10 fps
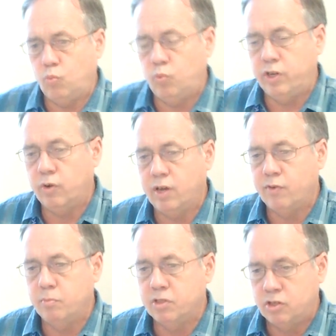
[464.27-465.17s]
we don't have
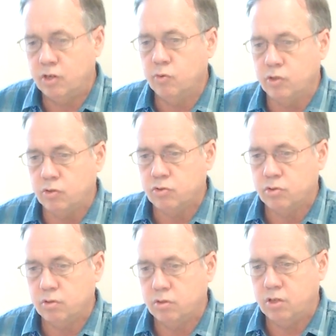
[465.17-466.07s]
any materials
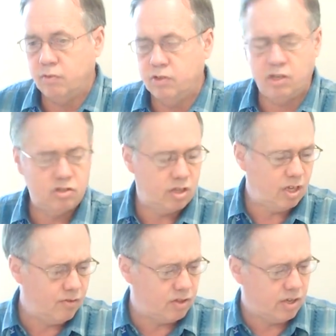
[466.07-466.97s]
to even teach it. They
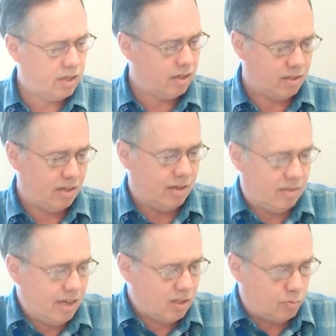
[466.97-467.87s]
give like I say, a
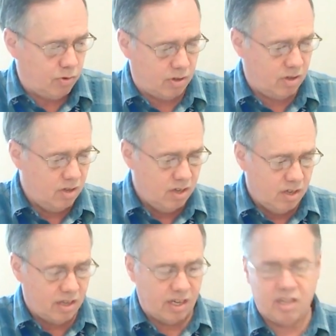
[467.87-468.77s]
textbook
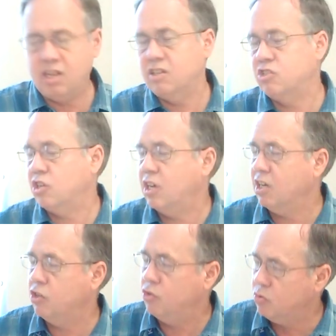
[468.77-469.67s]
that you
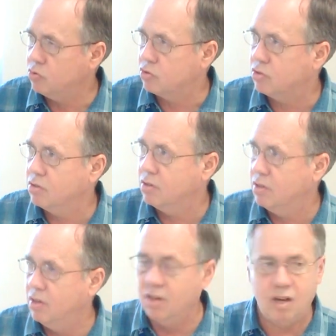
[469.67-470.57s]
can't use.
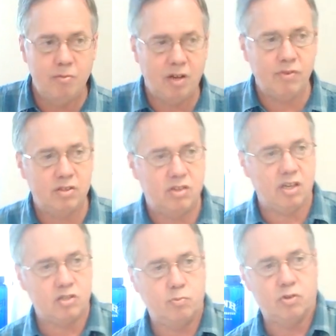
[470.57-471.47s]
I mean, I've got
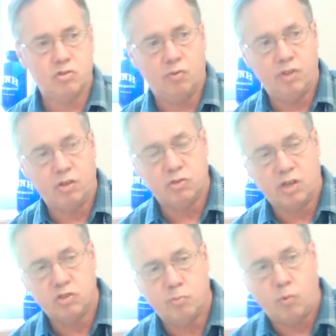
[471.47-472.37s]
textbooks over there, those
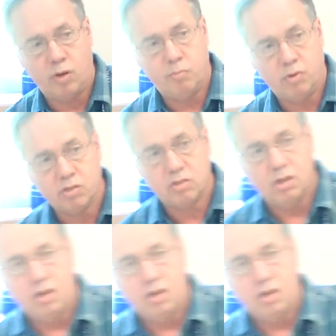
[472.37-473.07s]
Algebra 1 books.